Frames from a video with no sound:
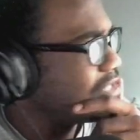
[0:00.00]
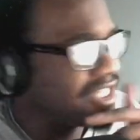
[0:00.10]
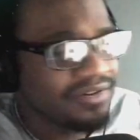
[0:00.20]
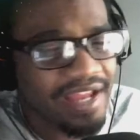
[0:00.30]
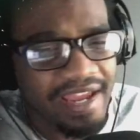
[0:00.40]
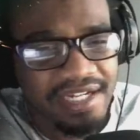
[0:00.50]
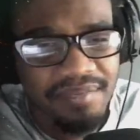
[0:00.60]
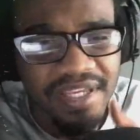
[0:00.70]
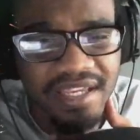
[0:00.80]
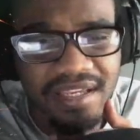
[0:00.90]
ask
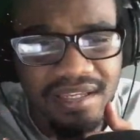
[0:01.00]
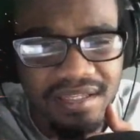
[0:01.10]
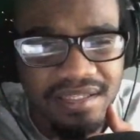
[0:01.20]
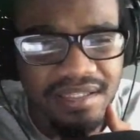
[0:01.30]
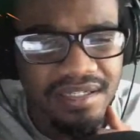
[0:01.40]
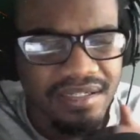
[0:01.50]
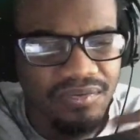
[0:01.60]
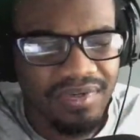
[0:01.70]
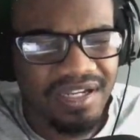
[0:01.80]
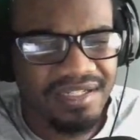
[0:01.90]
me the
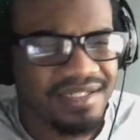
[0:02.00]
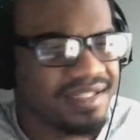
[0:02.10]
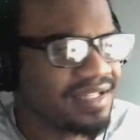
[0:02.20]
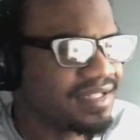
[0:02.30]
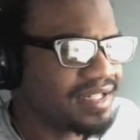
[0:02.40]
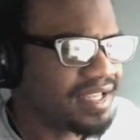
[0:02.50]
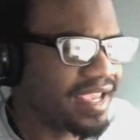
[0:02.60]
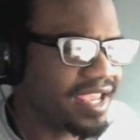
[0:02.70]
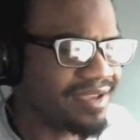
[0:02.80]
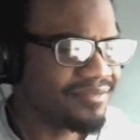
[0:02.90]
ones that's in the
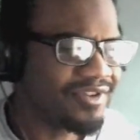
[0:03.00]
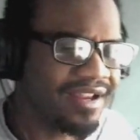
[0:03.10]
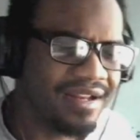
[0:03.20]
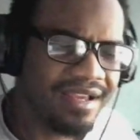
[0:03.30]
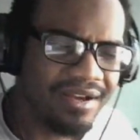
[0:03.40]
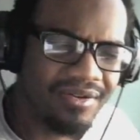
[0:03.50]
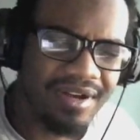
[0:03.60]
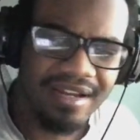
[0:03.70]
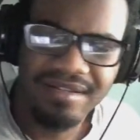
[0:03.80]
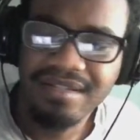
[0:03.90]
game right now.
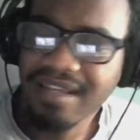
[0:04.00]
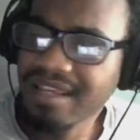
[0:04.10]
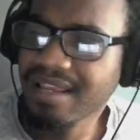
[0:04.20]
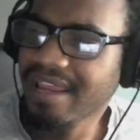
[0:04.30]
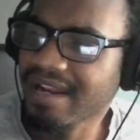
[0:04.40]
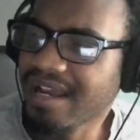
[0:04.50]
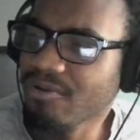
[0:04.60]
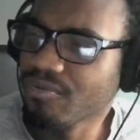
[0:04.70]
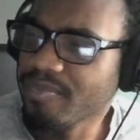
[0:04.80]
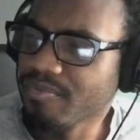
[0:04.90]
I cannot
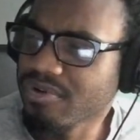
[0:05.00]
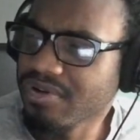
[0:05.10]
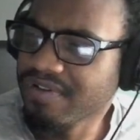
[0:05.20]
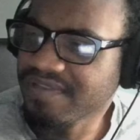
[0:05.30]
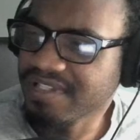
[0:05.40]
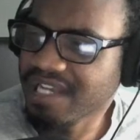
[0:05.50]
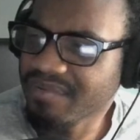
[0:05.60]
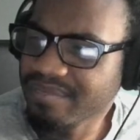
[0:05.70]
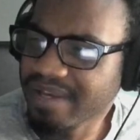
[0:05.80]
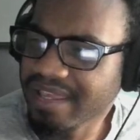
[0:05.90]
remember off the top
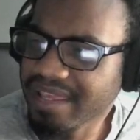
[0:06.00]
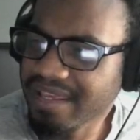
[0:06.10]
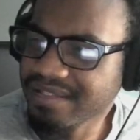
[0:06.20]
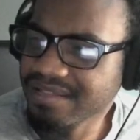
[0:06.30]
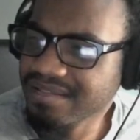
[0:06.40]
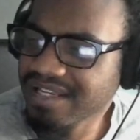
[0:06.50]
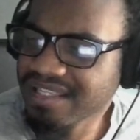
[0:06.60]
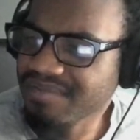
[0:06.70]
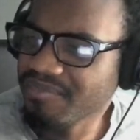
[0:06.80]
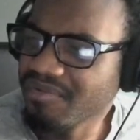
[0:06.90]
of my head at
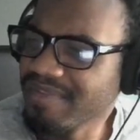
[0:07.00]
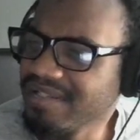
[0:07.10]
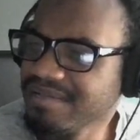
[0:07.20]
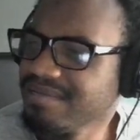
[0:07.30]
the moment.